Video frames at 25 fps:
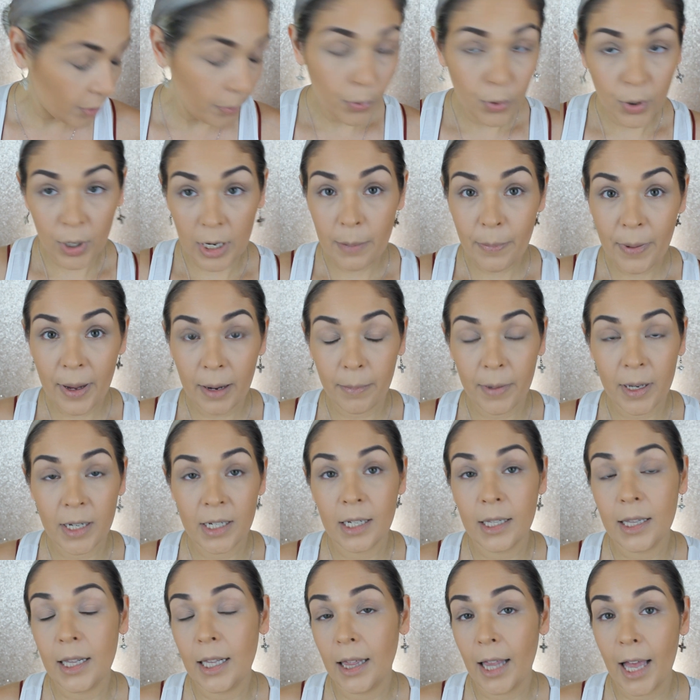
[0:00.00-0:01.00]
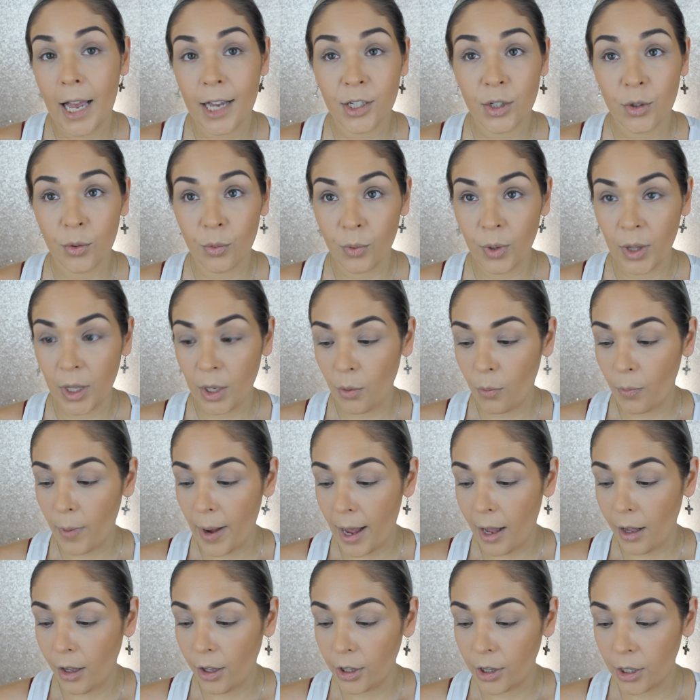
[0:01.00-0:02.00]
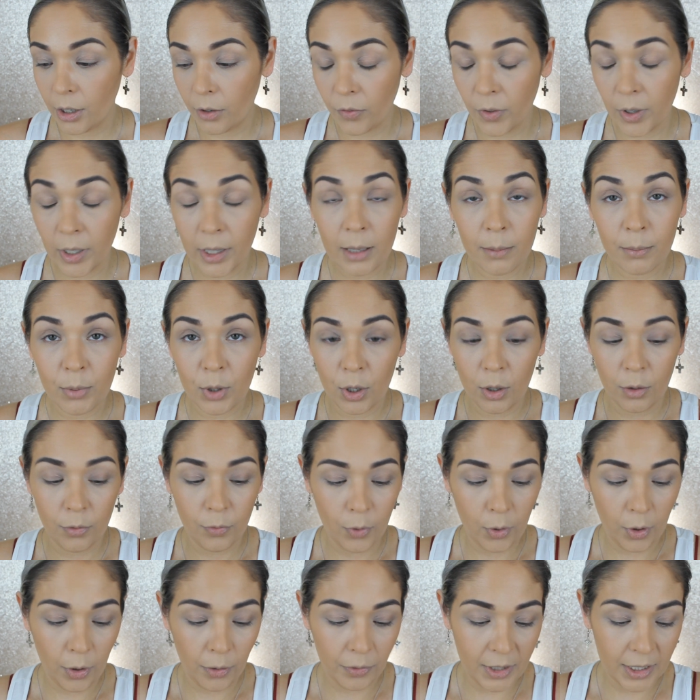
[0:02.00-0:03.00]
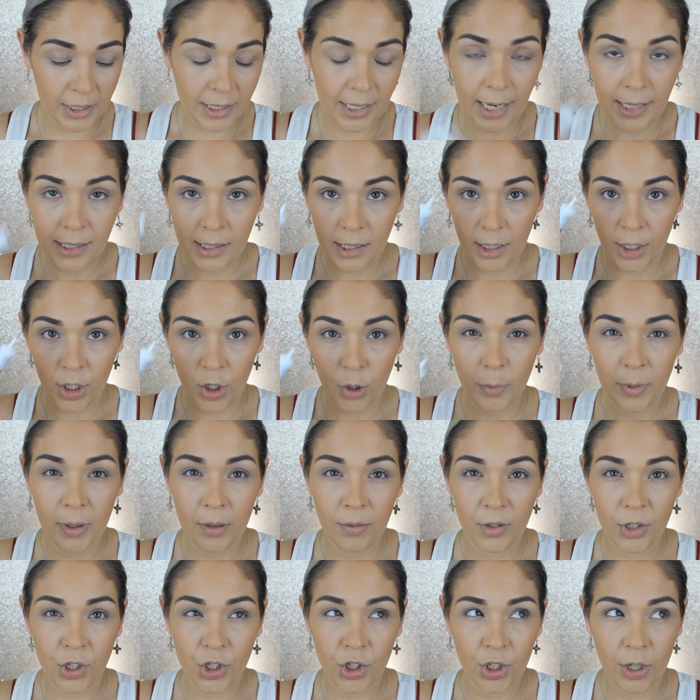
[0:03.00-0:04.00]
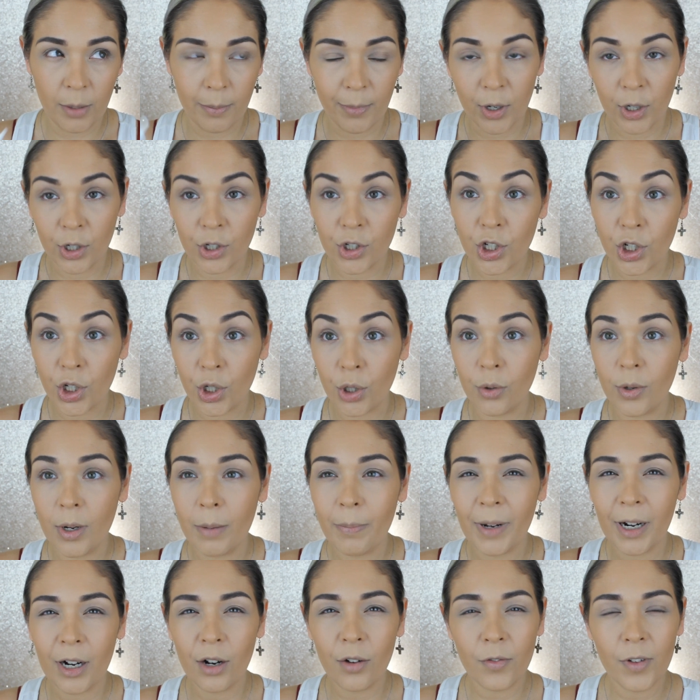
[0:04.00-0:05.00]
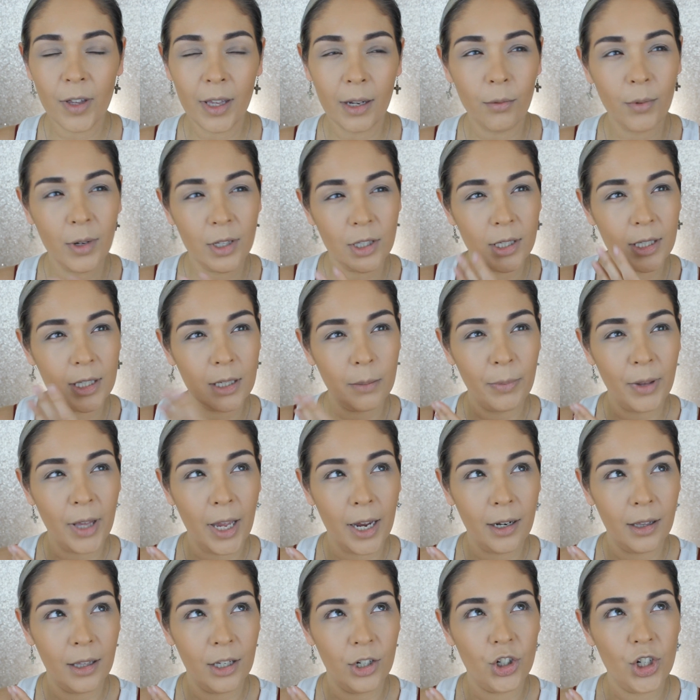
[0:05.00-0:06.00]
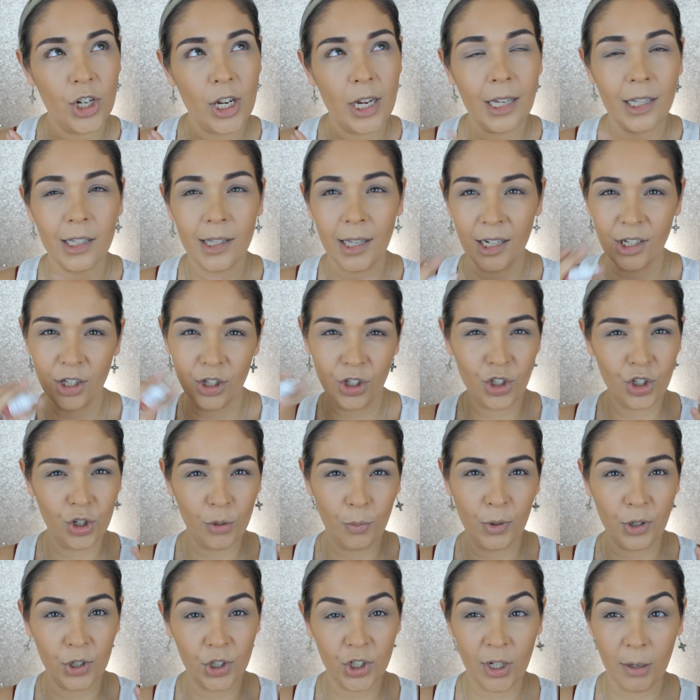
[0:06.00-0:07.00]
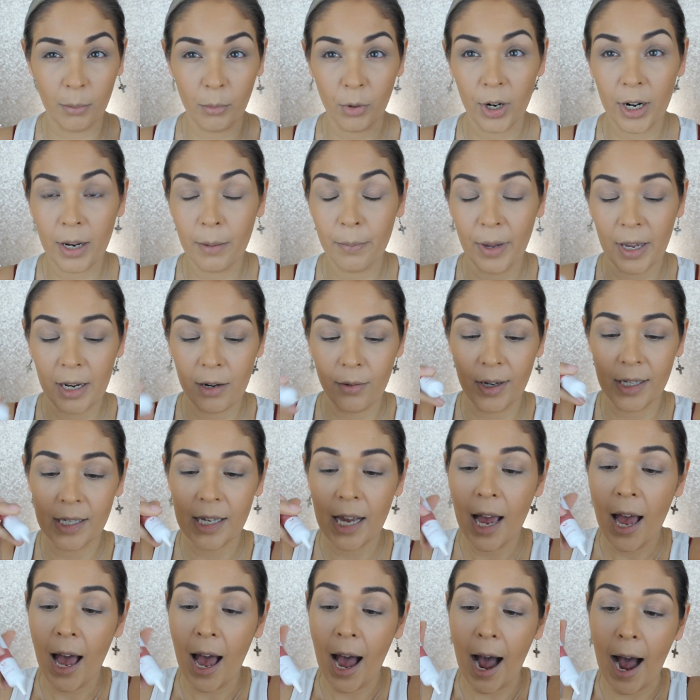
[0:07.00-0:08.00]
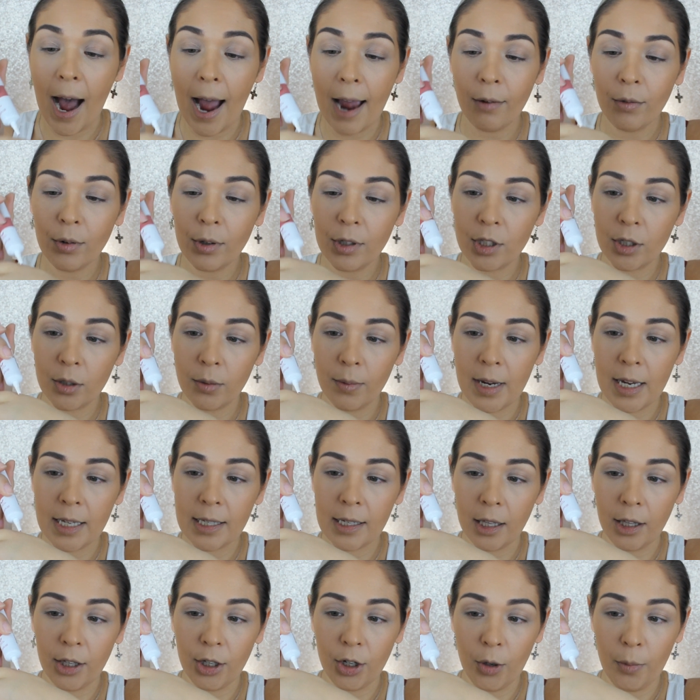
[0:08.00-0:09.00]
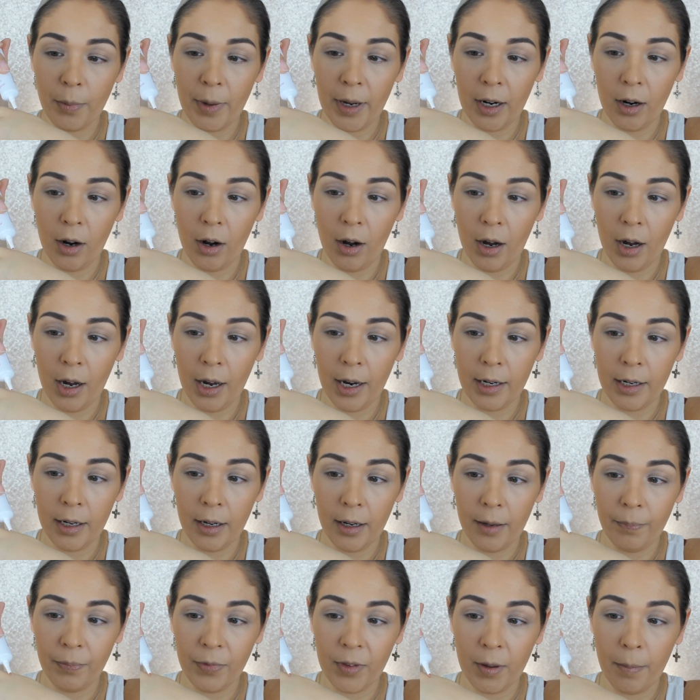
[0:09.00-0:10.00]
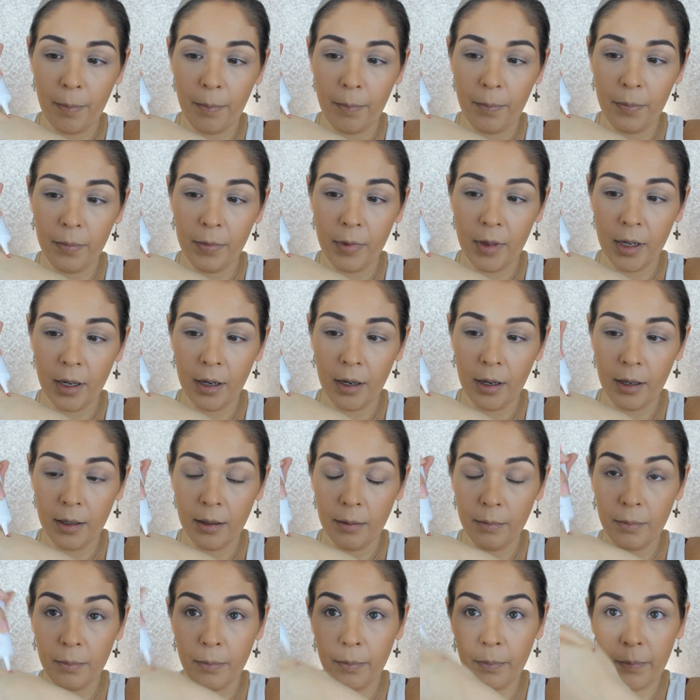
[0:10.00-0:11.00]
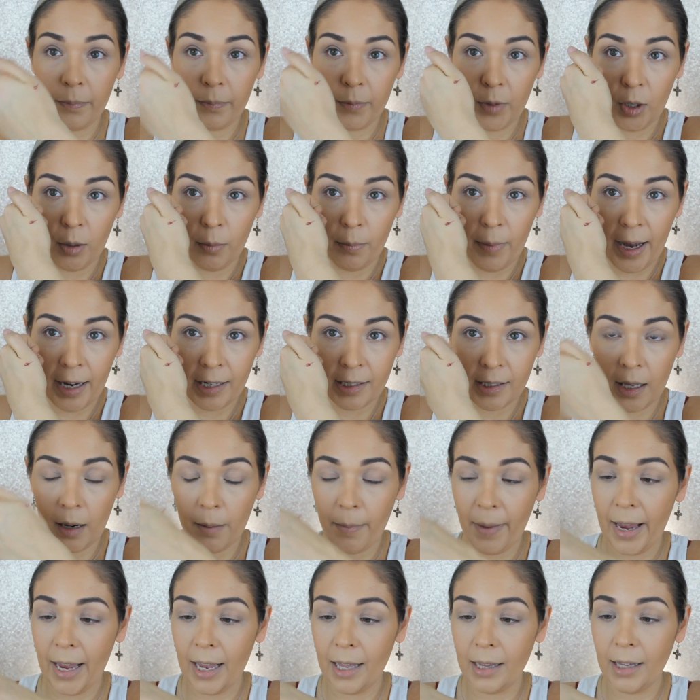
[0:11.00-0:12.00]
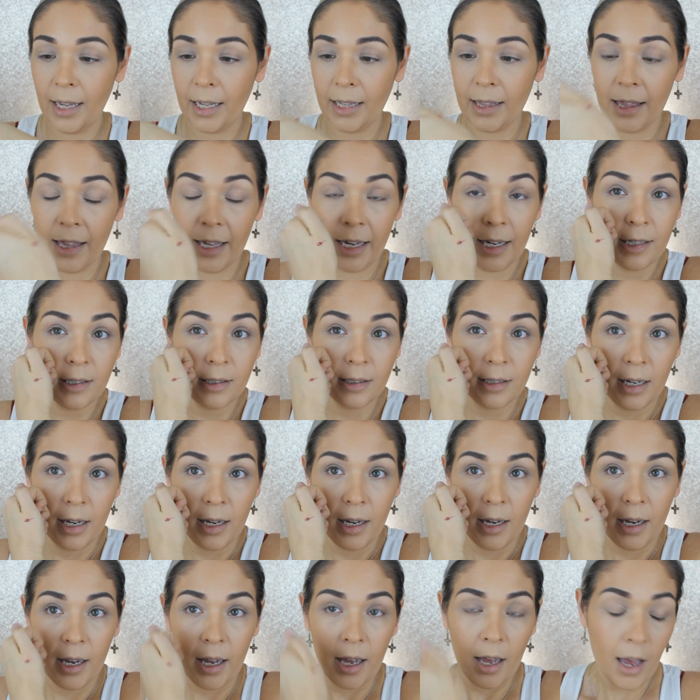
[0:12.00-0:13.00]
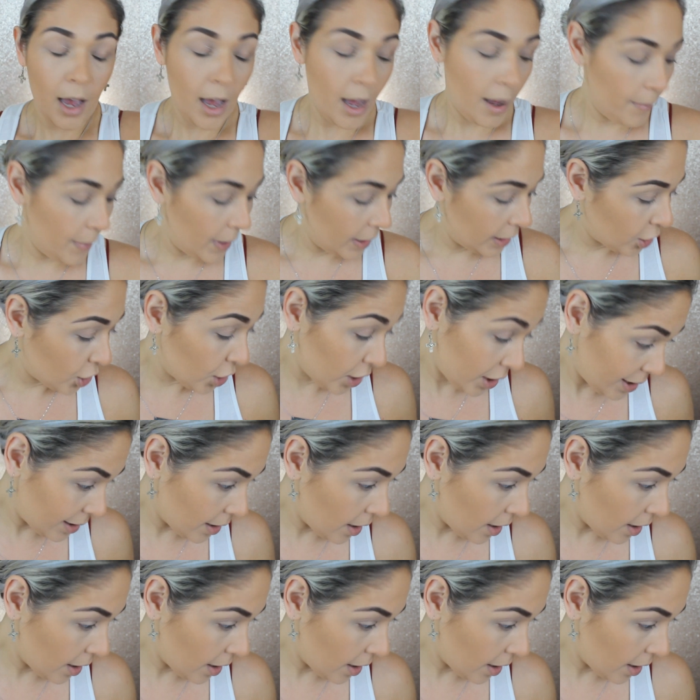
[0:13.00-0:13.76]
are pretty pigmented they last really well they're really beautiful this has a little bit of a shimmer to it but i don't feel like once it's applied on the cheek it's like super shimmery but anyways i will squeeze a little bit on the the you know, backside of my hand like this, um, a good